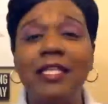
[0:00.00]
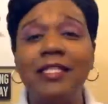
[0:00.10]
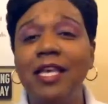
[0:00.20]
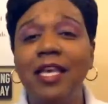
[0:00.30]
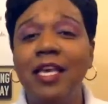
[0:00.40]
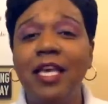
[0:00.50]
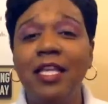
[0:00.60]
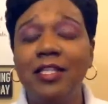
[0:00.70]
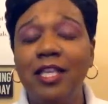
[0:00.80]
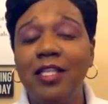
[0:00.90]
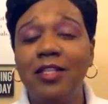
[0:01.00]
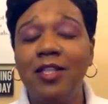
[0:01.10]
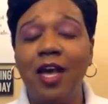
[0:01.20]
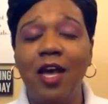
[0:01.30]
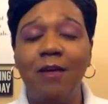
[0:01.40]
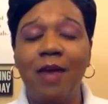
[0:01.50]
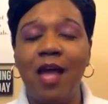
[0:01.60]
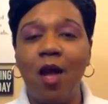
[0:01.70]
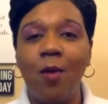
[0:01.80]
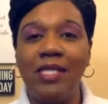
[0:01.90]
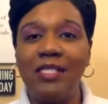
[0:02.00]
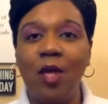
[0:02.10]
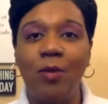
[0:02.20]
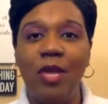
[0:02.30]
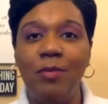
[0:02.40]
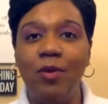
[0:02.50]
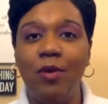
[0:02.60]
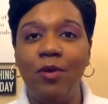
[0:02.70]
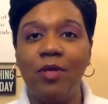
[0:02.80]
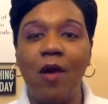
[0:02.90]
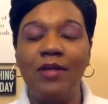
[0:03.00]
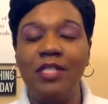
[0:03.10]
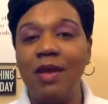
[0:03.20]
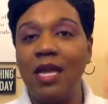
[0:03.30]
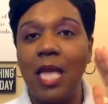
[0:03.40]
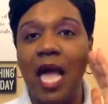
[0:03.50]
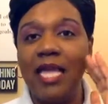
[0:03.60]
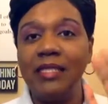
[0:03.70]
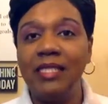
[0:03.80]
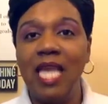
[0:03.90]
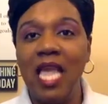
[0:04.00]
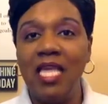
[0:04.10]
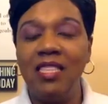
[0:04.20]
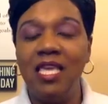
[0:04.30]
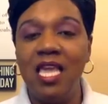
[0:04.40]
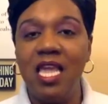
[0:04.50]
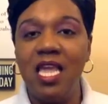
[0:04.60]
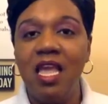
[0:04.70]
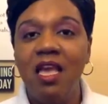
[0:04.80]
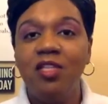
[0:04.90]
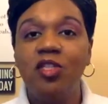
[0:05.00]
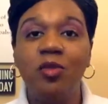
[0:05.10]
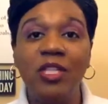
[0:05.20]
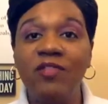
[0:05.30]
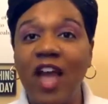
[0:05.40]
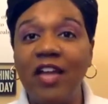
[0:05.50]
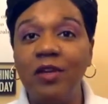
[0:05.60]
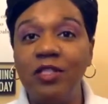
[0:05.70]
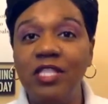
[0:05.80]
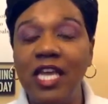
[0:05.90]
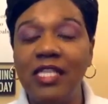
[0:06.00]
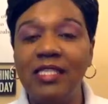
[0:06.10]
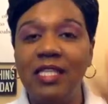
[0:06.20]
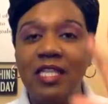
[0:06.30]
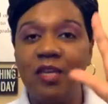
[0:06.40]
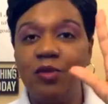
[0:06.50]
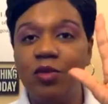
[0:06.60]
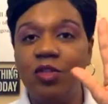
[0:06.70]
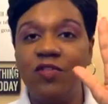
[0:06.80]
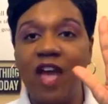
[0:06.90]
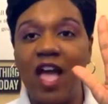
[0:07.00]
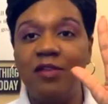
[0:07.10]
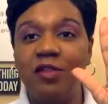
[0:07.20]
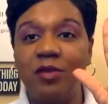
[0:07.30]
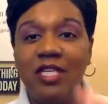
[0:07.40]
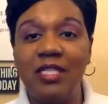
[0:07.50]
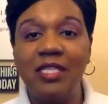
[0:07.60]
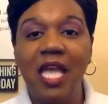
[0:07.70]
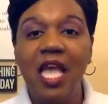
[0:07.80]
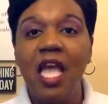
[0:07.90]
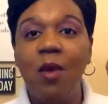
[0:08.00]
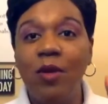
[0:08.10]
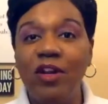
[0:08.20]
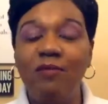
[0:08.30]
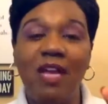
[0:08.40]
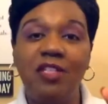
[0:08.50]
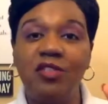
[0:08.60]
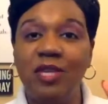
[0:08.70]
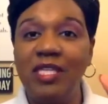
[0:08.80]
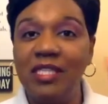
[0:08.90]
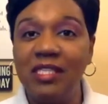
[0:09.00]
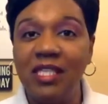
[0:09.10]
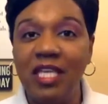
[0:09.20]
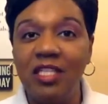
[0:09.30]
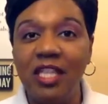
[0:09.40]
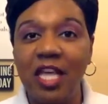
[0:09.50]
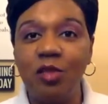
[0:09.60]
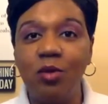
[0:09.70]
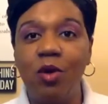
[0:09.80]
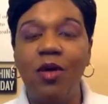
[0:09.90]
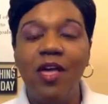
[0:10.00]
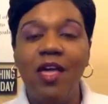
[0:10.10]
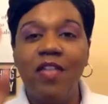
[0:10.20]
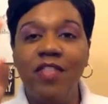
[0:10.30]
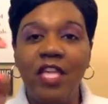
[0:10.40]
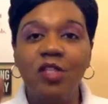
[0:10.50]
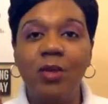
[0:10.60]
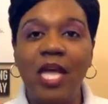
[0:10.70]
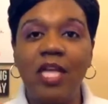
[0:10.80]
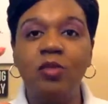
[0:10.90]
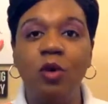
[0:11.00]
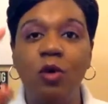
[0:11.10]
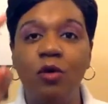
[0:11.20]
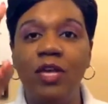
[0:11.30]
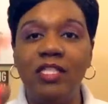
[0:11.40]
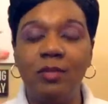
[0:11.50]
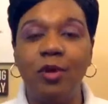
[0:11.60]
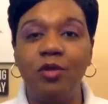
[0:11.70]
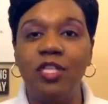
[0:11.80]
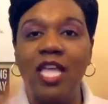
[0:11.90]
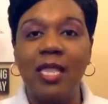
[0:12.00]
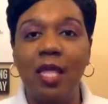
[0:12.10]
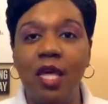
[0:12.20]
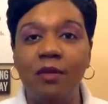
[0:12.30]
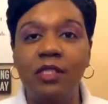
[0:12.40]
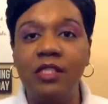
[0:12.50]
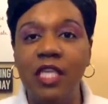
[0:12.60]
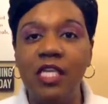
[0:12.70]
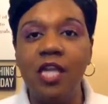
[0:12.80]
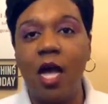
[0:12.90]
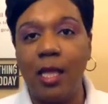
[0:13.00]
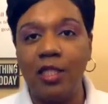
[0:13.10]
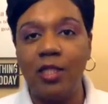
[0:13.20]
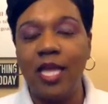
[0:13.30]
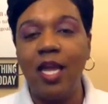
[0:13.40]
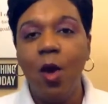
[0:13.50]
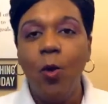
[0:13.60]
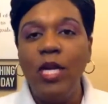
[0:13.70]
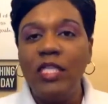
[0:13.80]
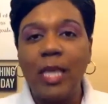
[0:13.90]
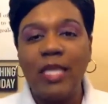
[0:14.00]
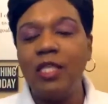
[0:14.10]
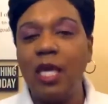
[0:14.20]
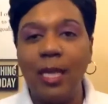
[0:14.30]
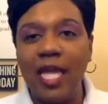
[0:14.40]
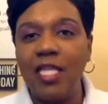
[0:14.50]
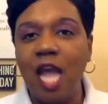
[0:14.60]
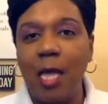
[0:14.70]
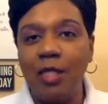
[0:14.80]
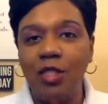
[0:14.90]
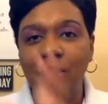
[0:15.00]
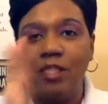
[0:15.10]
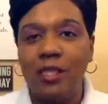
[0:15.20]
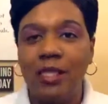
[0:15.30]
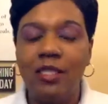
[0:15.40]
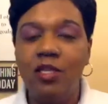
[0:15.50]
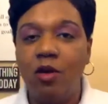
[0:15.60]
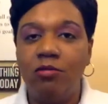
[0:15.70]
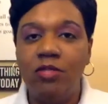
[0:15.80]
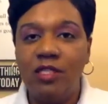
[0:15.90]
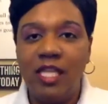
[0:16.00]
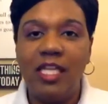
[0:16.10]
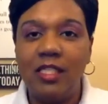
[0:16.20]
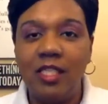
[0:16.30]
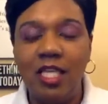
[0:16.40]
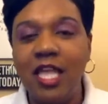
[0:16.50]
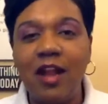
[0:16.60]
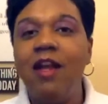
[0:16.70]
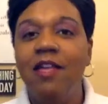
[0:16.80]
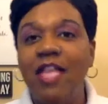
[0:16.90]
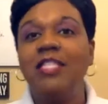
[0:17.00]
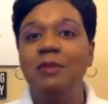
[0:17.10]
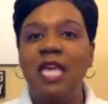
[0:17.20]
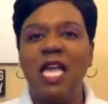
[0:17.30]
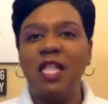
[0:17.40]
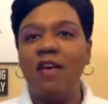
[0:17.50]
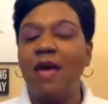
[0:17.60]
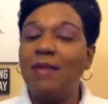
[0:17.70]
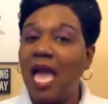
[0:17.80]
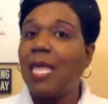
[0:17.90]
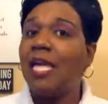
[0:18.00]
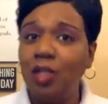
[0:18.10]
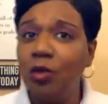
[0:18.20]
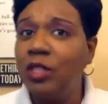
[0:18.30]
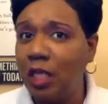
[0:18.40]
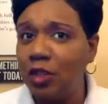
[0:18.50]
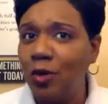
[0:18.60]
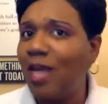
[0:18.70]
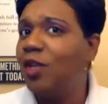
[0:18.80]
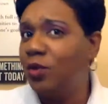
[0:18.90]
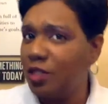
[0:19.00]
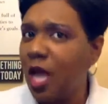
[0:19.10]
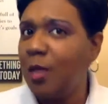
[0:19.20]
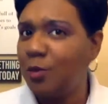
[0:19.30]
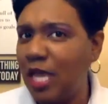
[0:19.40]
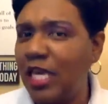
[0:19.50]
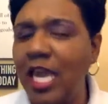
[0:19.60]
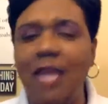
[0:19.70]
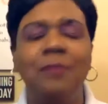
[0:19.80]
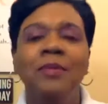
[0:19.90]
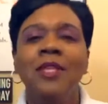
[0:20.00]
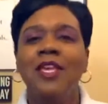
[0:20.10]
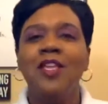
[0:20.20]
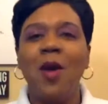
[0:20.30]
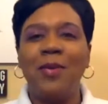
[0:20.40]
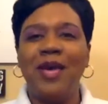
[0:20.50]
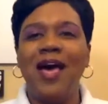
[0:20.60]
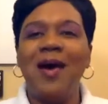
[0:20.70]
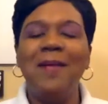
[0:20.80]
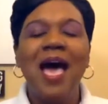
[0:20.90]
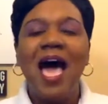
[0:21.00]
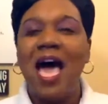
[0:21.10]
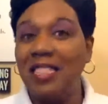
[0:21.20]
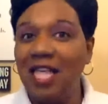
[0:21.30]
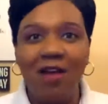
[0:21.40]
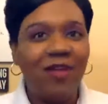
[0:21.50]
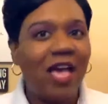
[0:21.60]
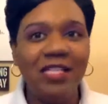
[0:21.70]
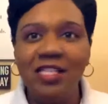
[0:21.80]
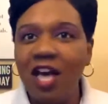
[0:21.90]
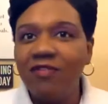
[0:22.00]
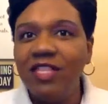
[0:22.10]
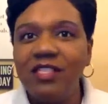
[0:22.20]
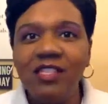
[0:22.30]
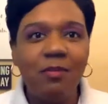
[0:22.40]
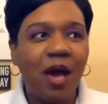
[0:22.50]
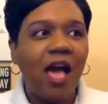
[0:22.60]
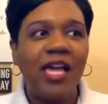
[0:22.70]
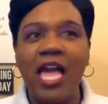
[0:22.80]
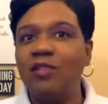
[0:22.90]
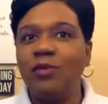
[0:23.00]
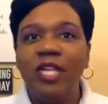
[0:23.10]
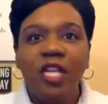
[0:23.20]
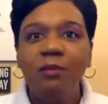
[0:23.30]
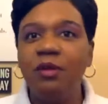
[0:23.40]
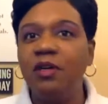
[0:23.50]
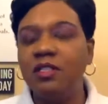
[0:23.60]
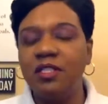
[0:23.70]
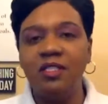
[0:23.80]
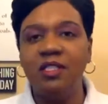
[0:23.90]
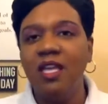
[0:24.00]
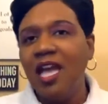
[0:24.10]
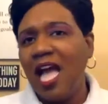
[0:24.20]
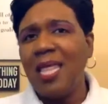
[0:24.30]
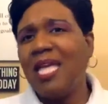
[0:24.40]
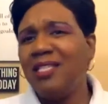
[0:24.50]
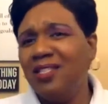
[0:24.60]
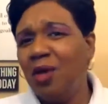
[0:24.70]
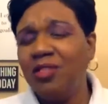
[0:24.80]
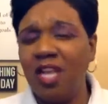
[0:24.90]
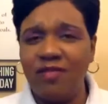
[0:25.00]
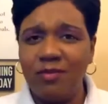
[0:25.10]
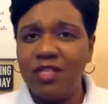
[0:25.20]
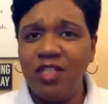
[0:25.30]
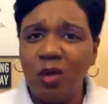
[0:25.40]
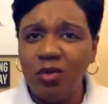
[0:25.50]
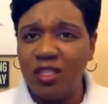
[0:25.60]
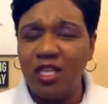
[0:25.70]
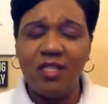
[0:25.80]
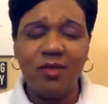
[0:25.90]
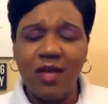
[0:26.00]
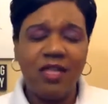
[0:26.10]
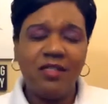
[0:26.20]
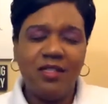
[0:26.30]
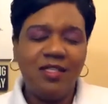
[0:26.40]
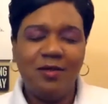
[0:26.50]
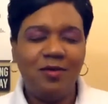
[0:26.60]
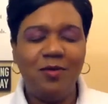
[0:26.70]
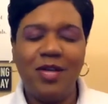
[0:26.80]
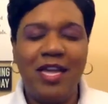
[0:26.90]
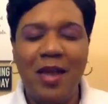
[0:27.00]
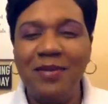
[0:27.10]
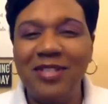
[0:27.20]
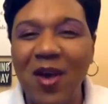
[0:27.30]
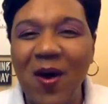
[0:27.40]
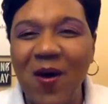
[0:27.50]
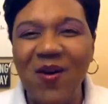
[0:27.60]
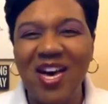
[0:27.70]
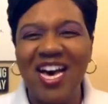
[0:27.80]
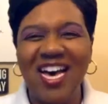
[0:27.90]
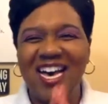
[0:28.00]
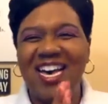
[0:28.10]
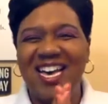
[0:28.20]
It's it's it's. Um, I always tell people, I always tell my clients to take the Strength Finders test, and it gives you those five strengths. And one of my strengths is the intellectual, and the intellectual is the person that loves to seek knowledge. Like we just like to collect knowledge and just you know just let it sit there that's me i love i mean i like using it too i use the knowledge when i can you know but um, i love i love listening to podcasts reading books and i like to know stuff i'm just nosy that's why i that's why I Yeah,